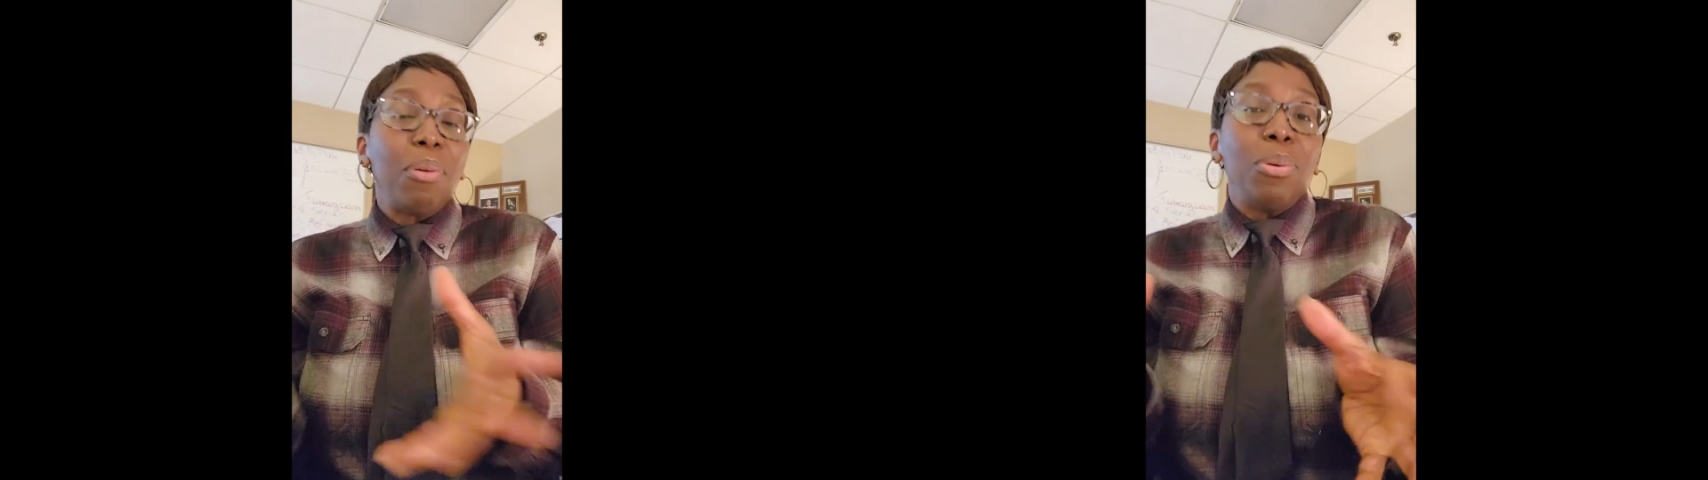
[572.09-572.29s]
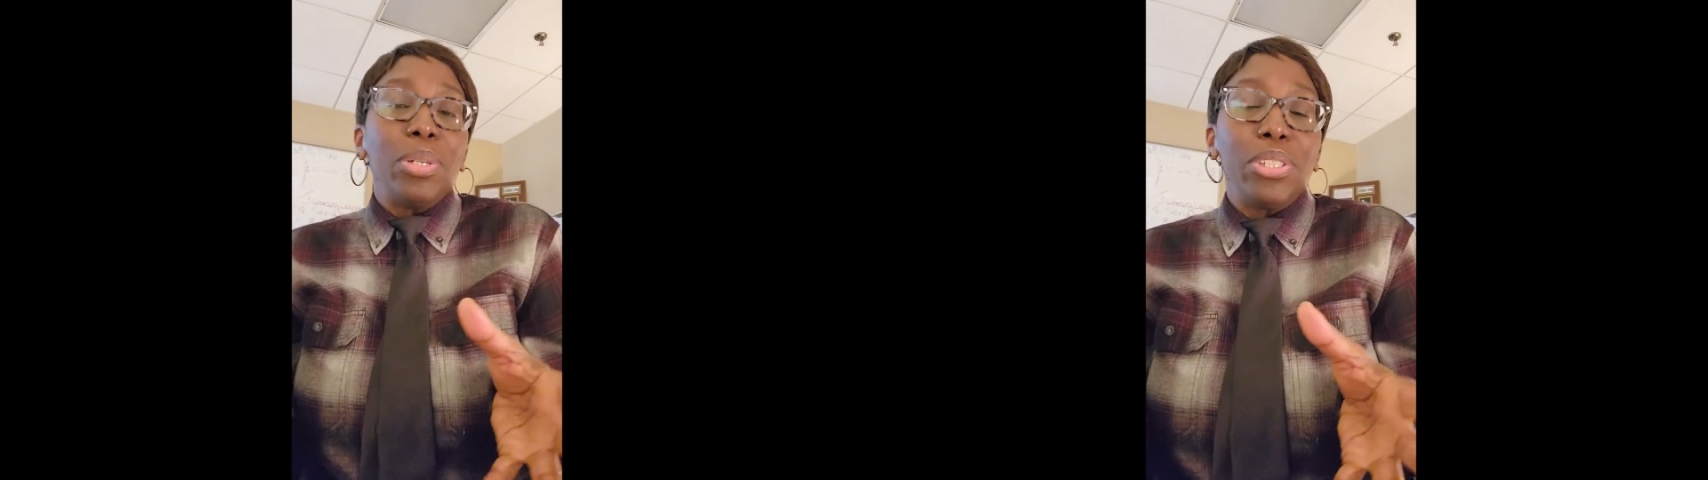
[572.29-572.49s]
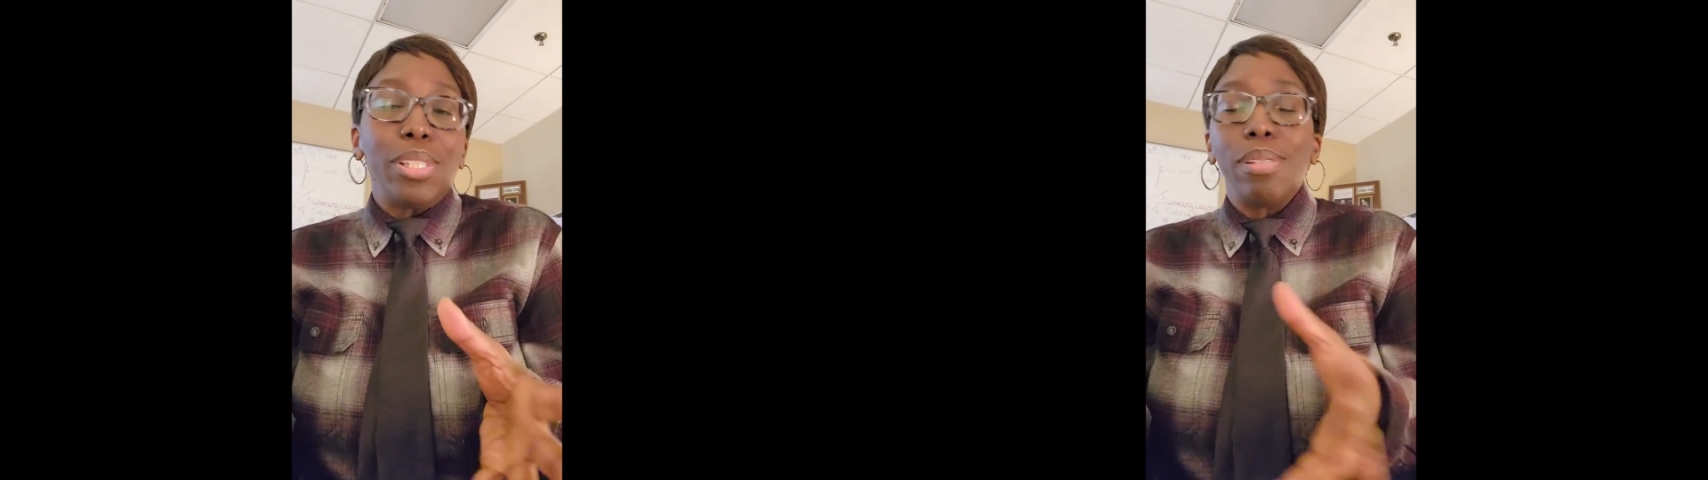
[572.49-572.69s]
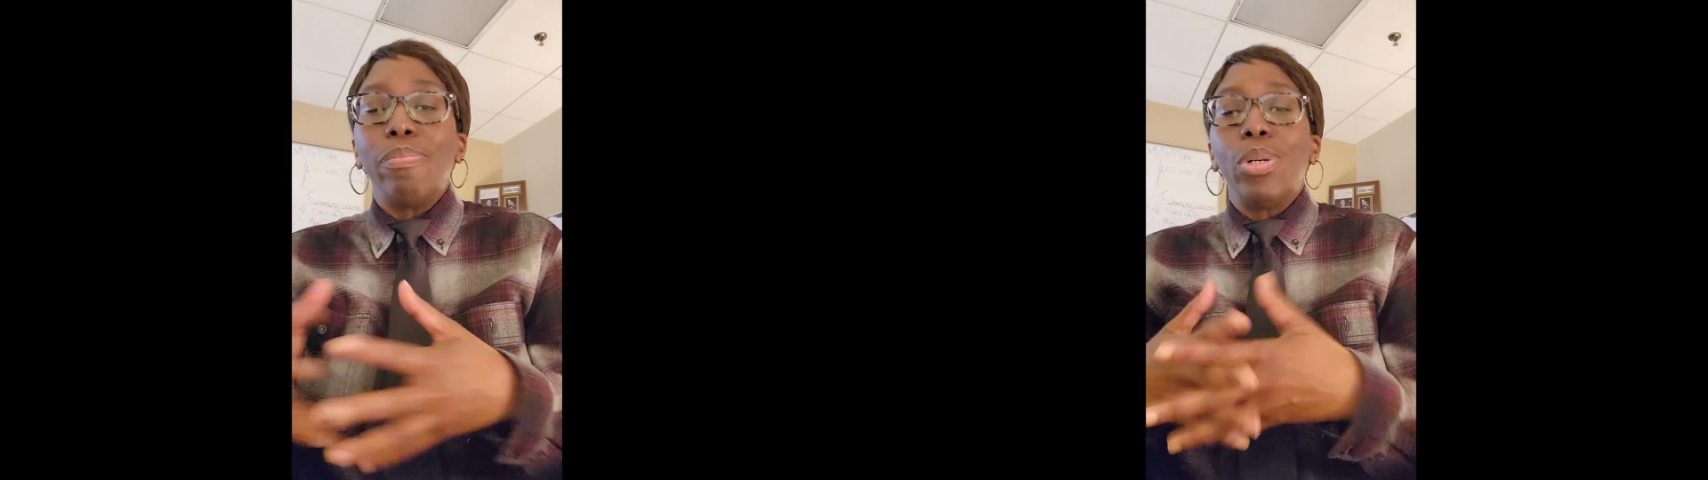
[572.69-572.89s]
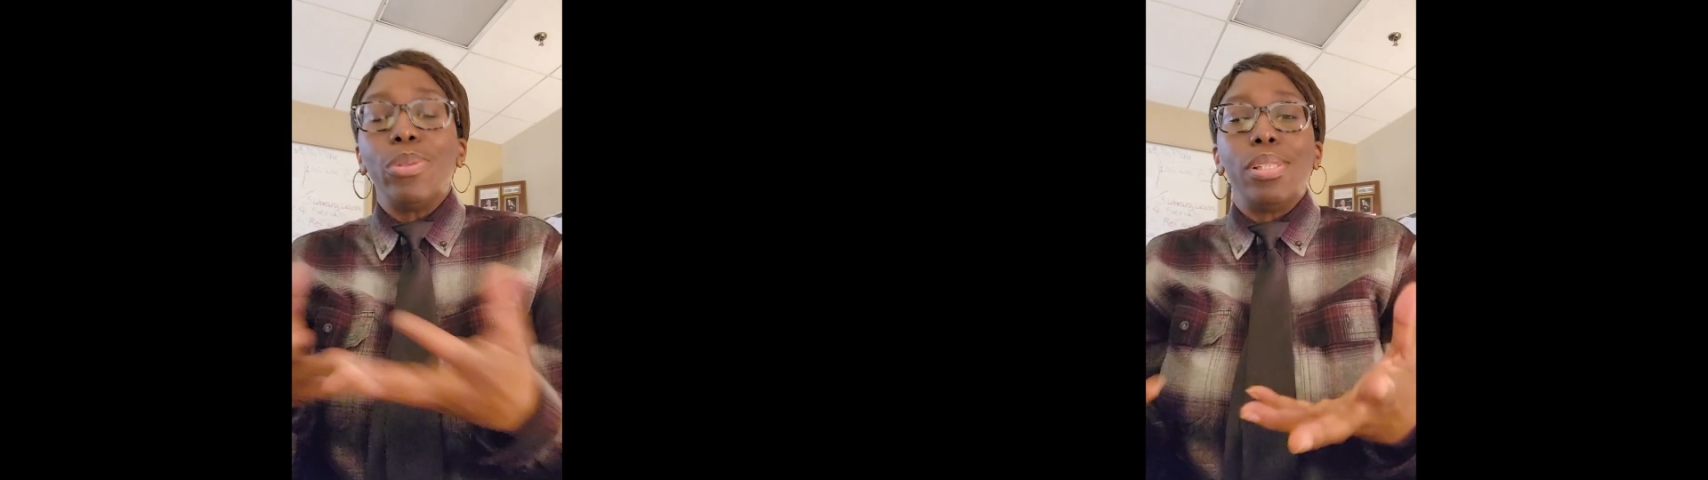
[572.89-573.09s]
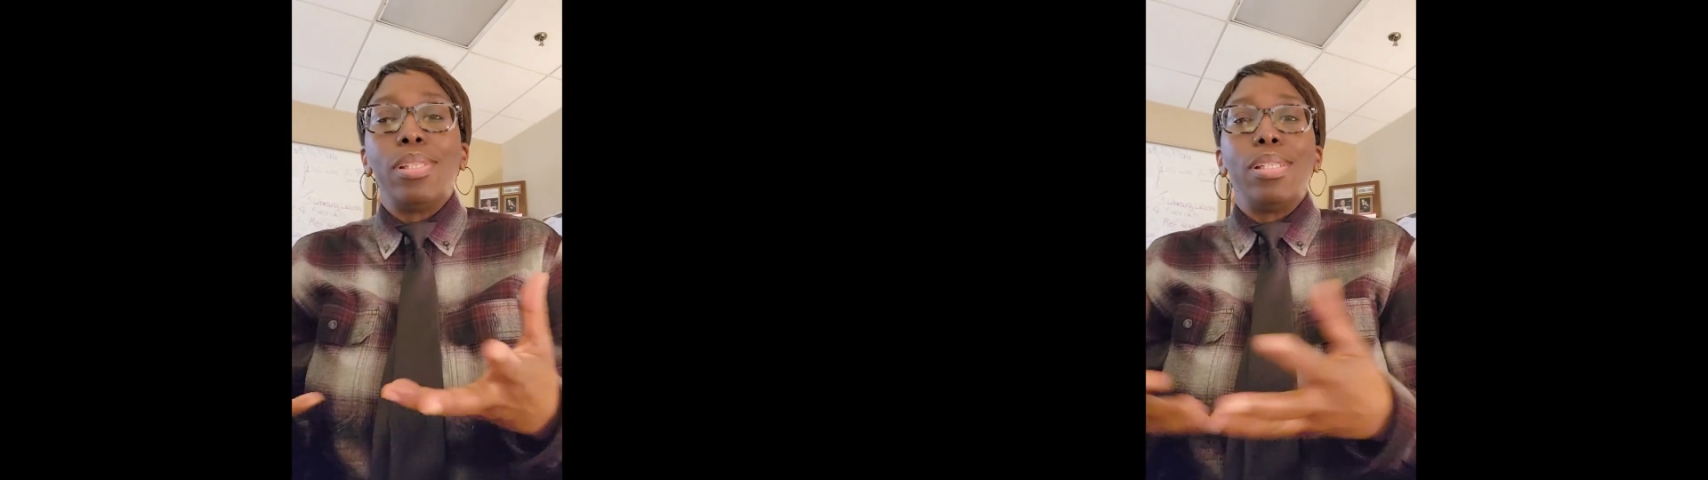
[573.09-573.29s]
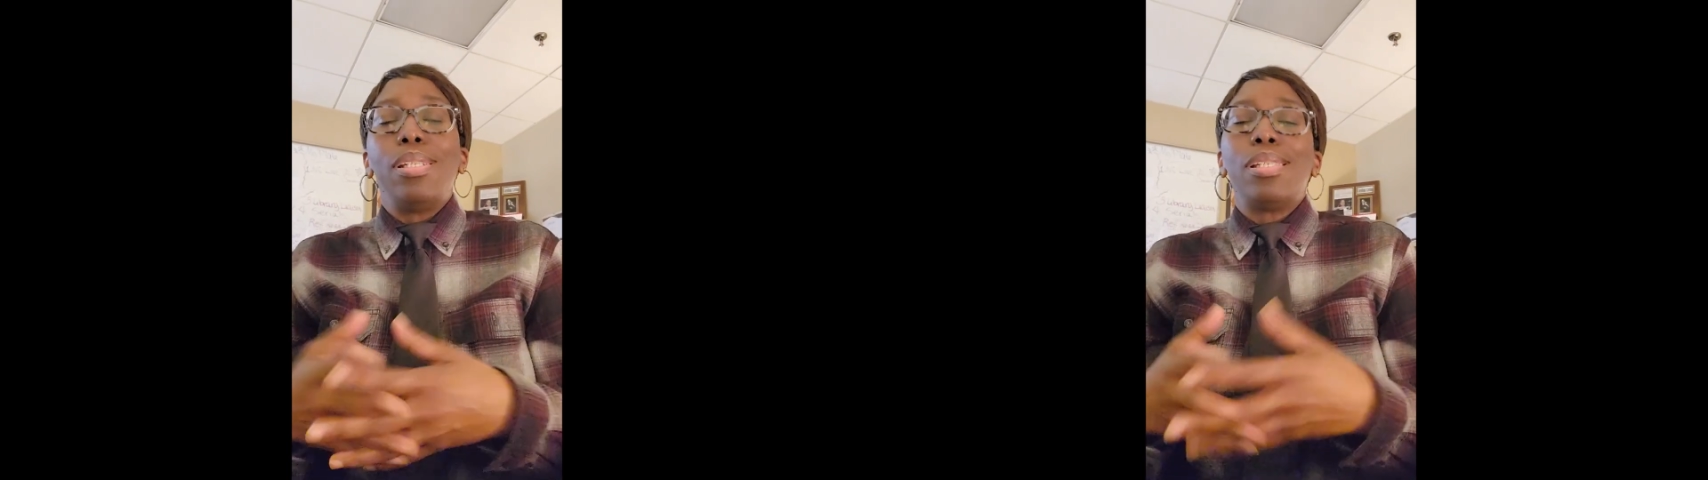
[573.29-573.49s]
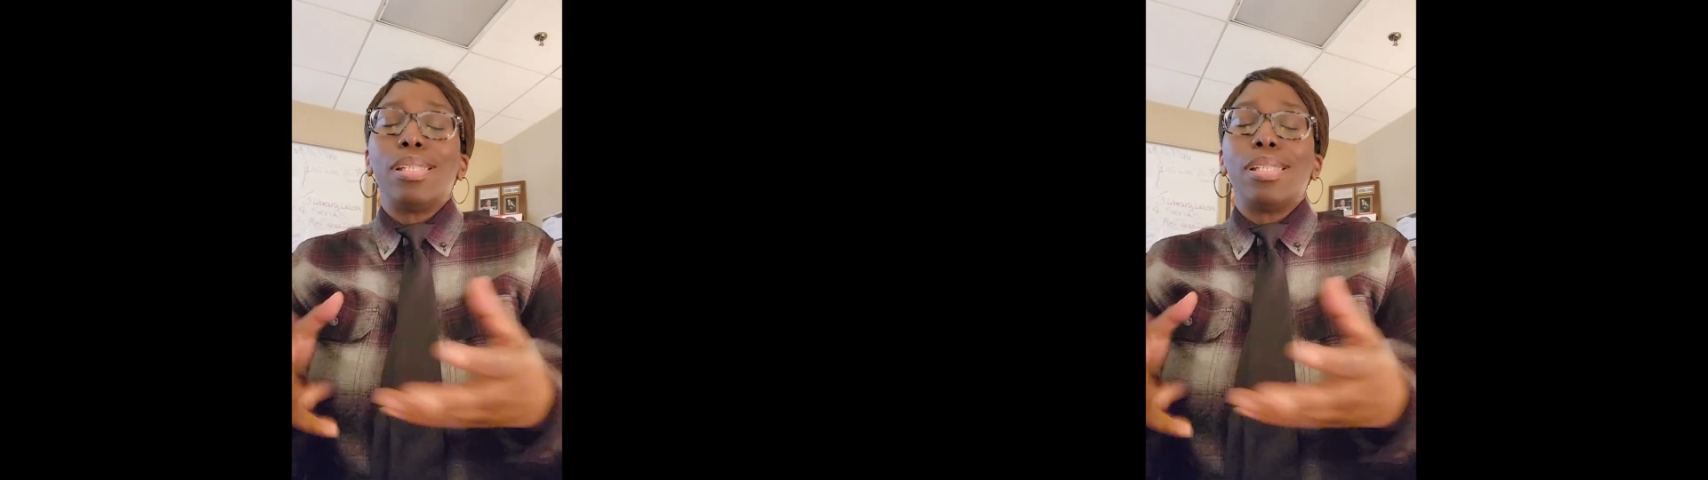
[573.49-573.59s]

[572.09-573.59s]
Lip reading: gorgeous Moses is,